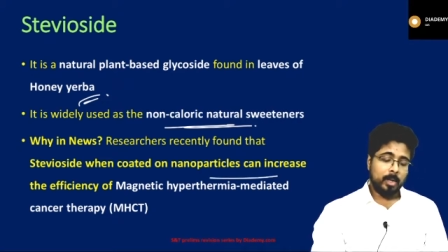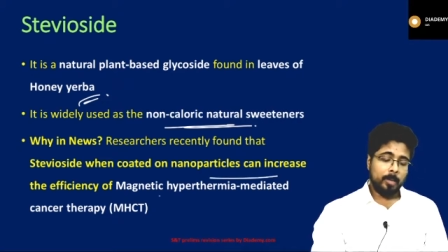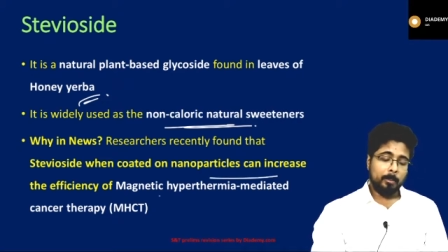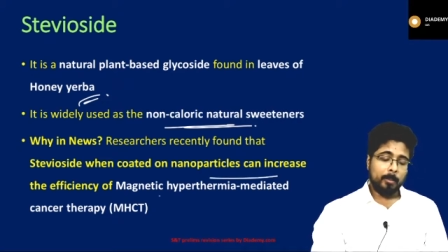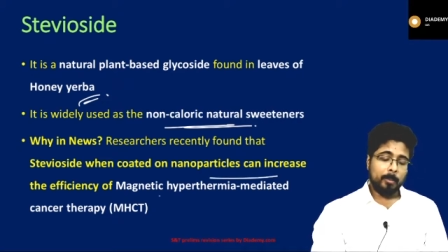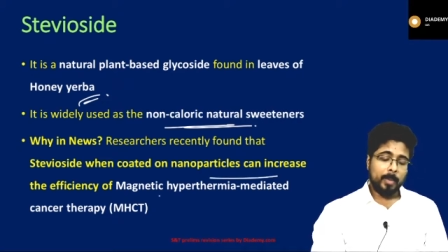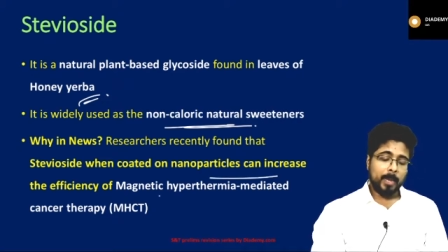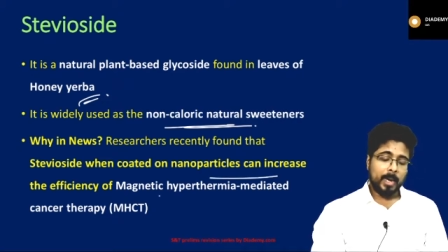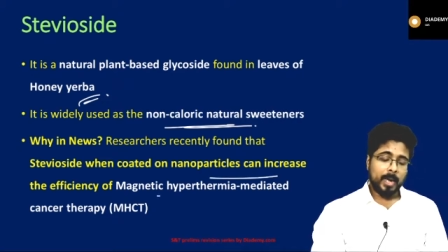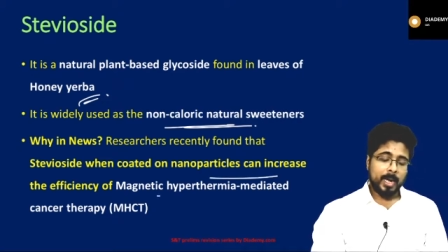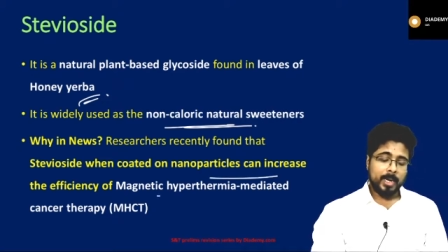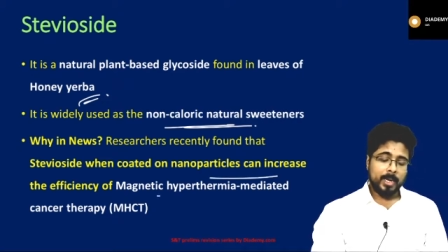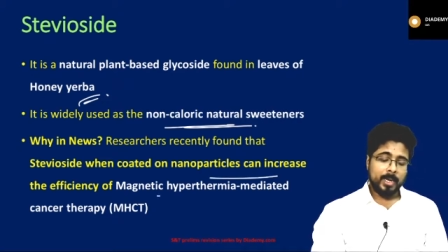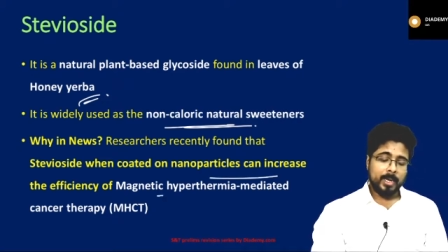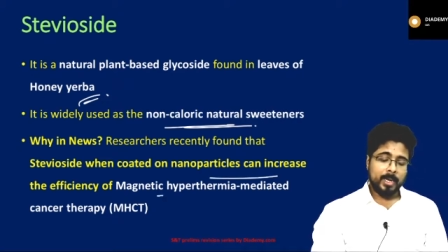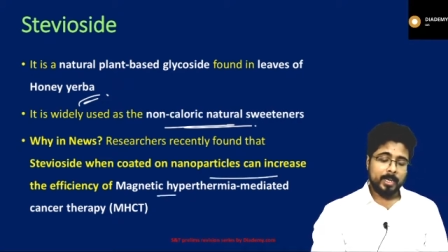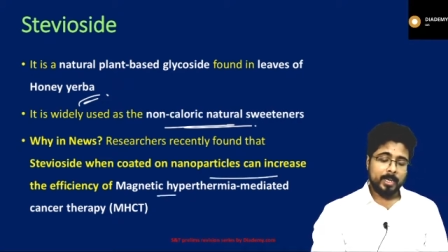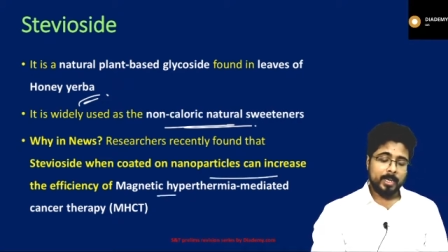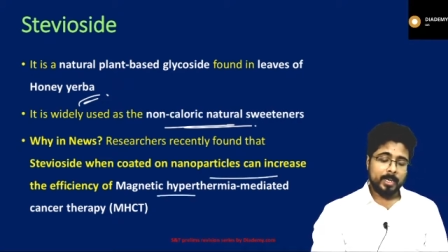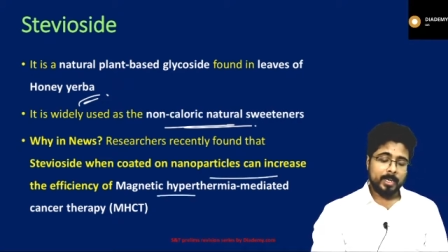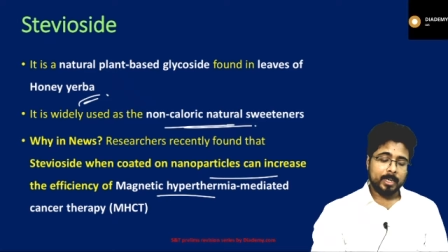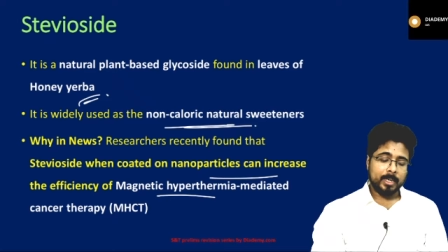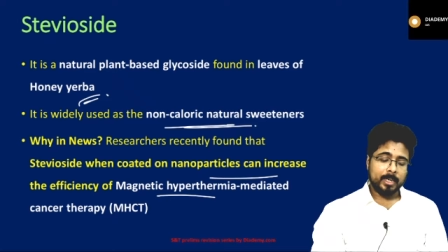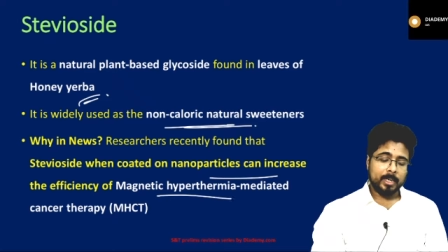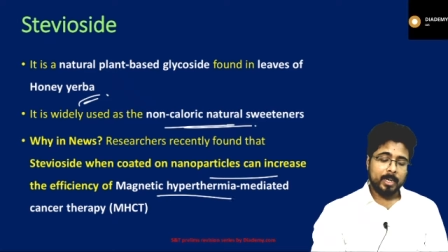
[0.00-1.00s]

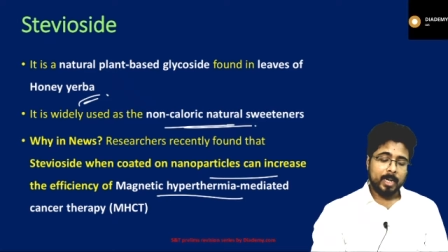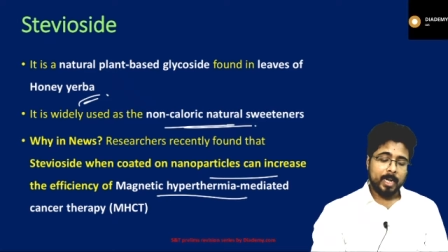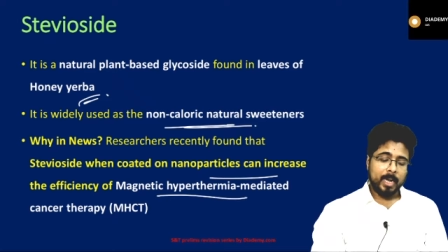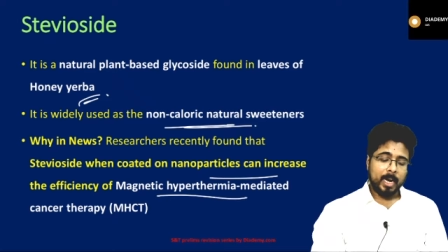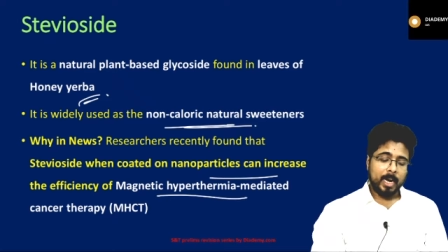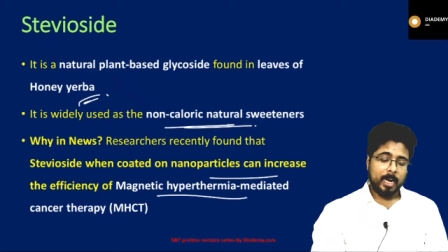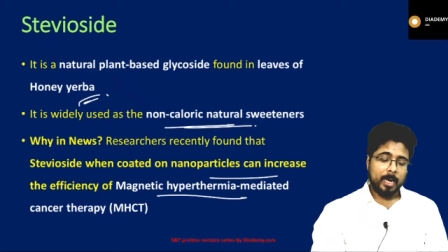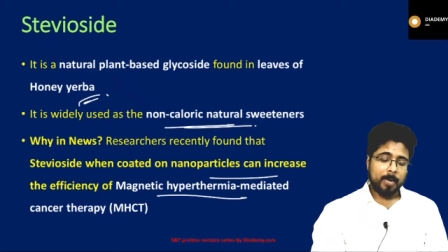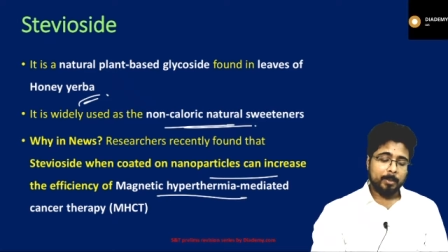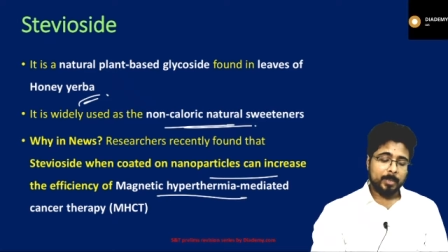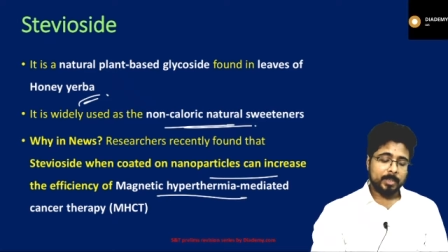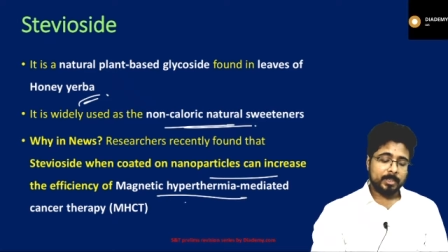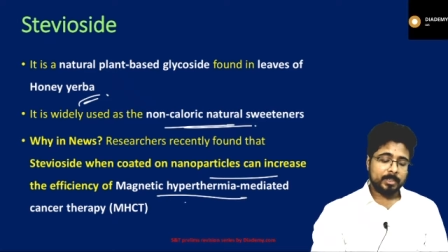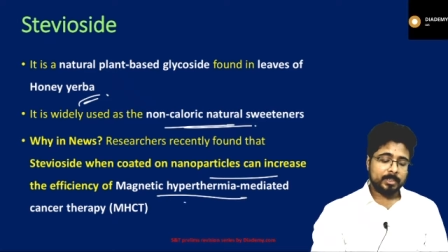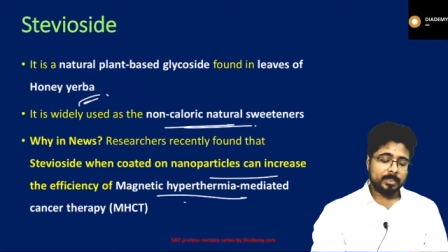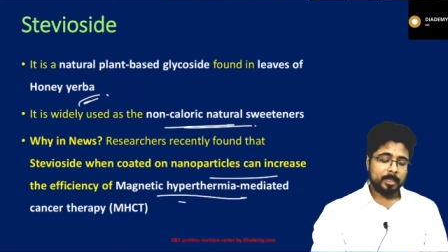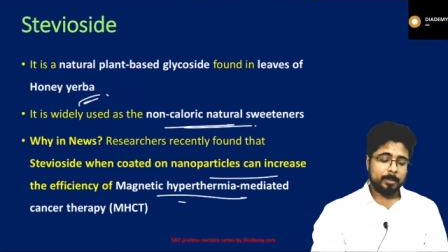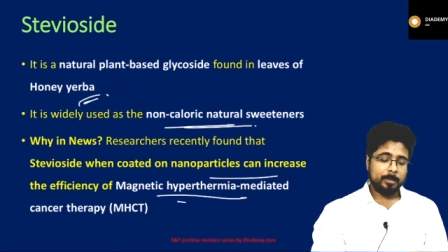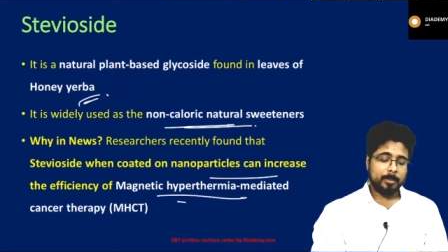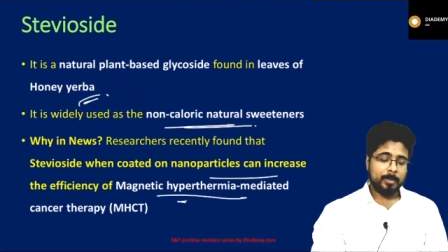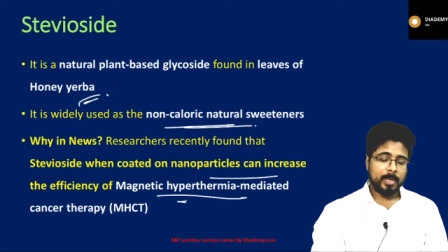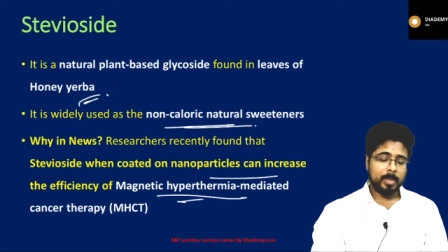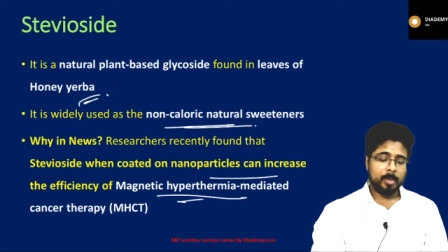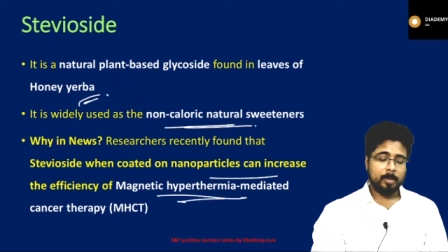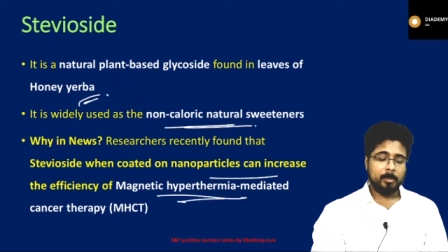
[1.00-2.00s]
magnetic
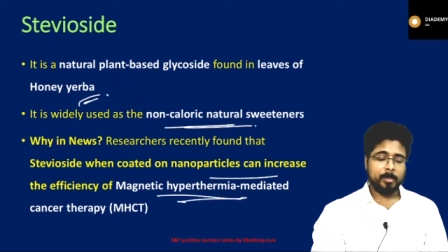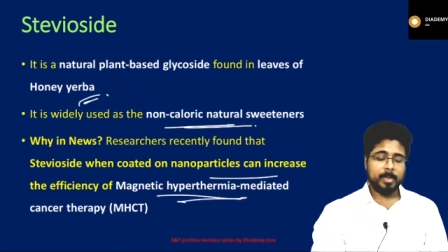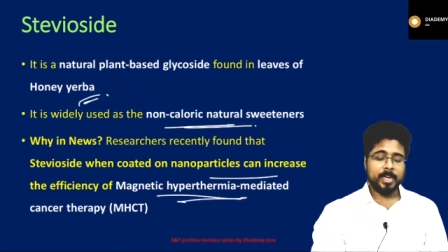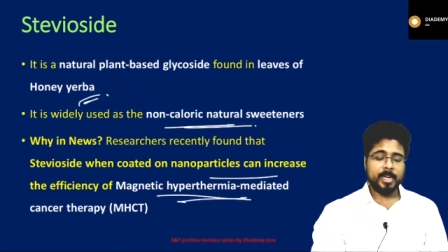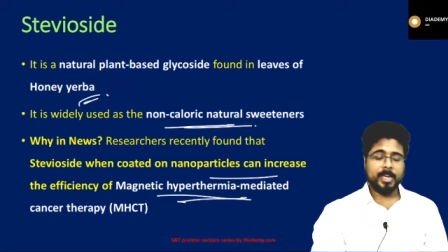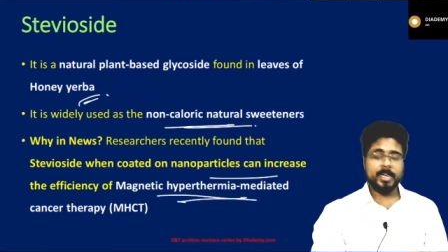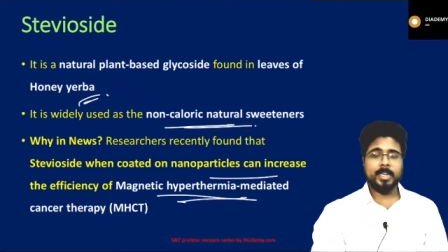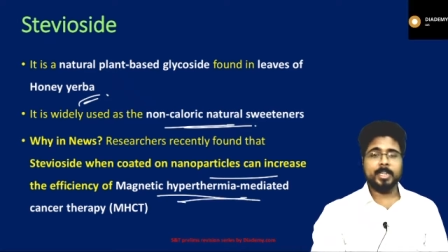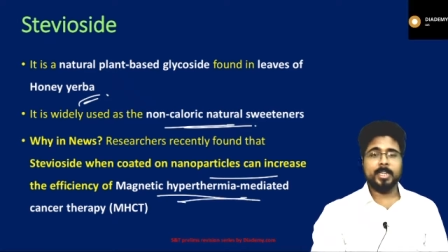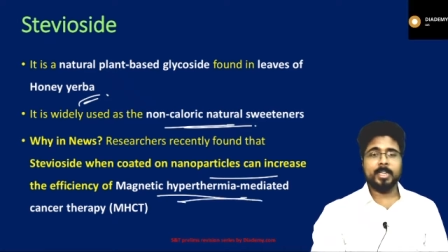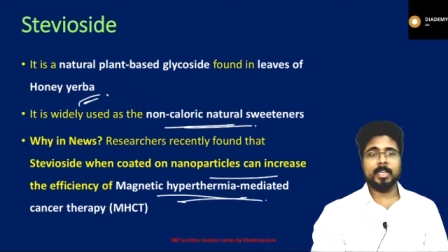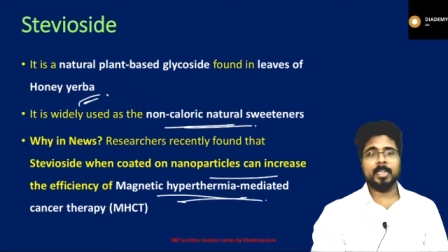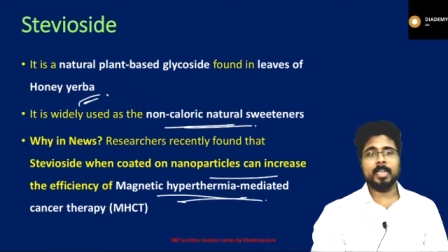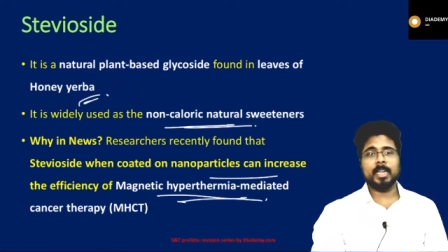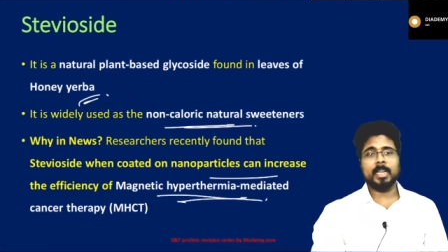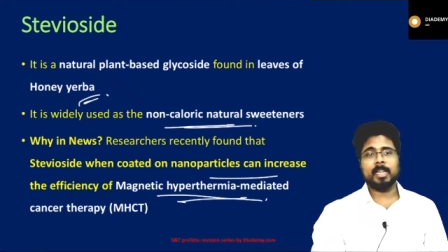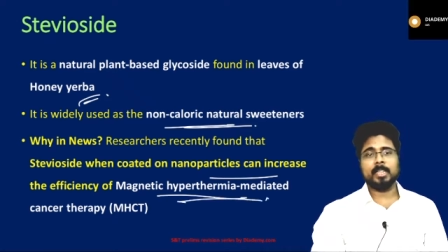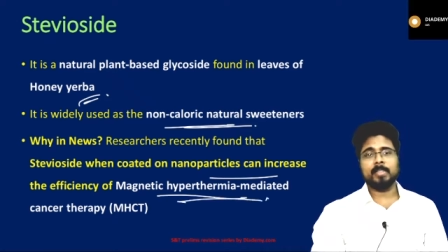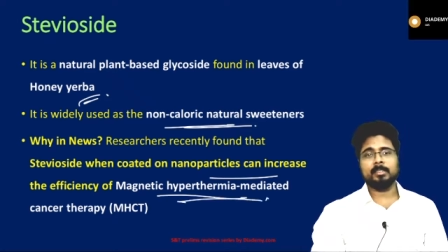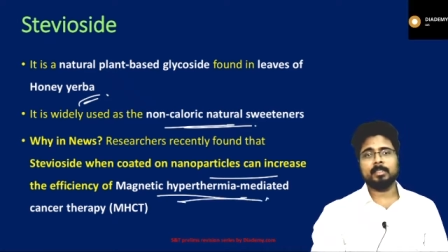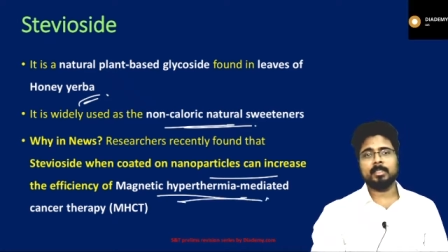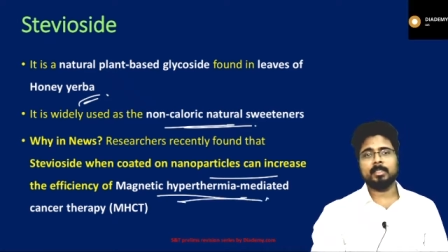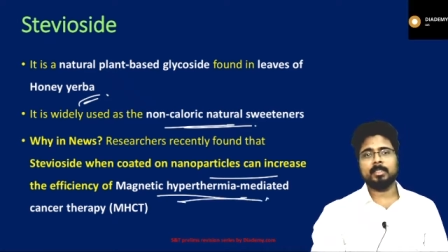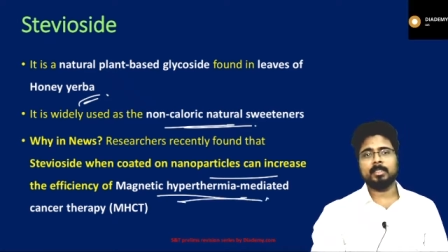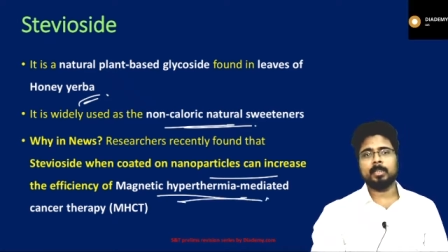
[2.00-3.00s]
hyperthermia mediated
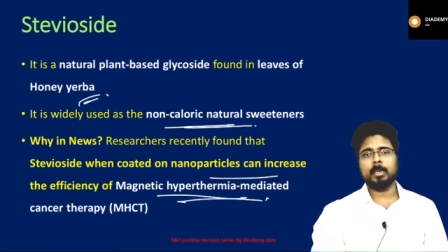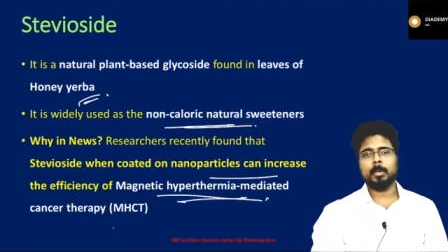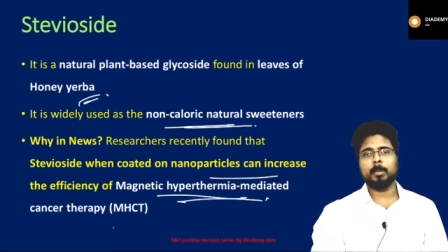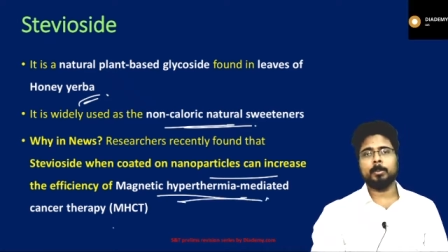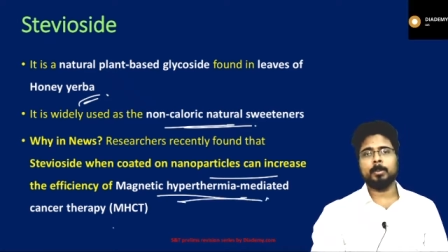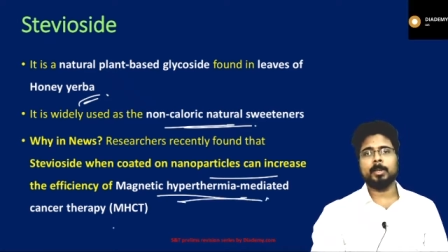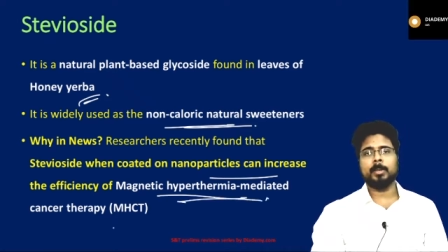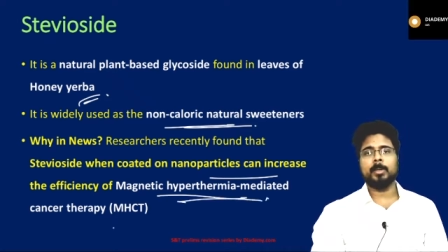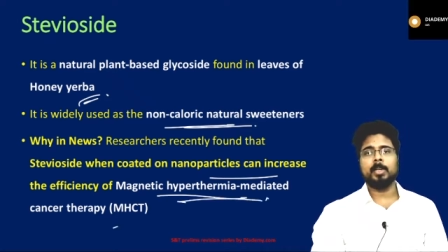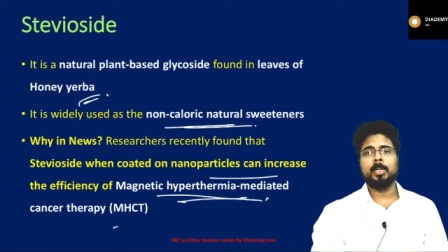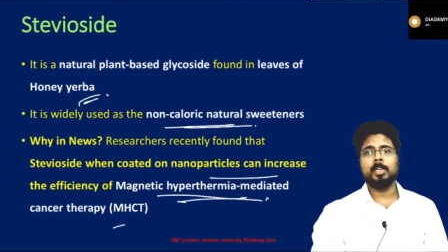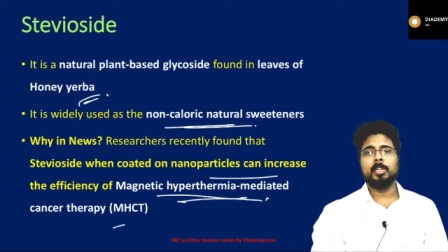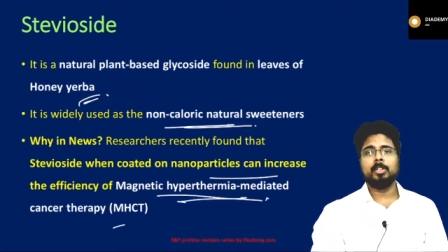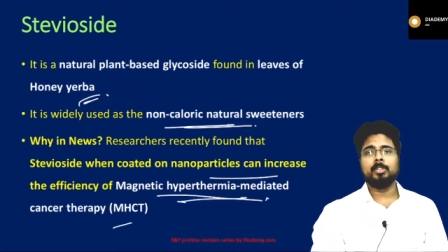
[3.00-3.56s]
cancer therapy.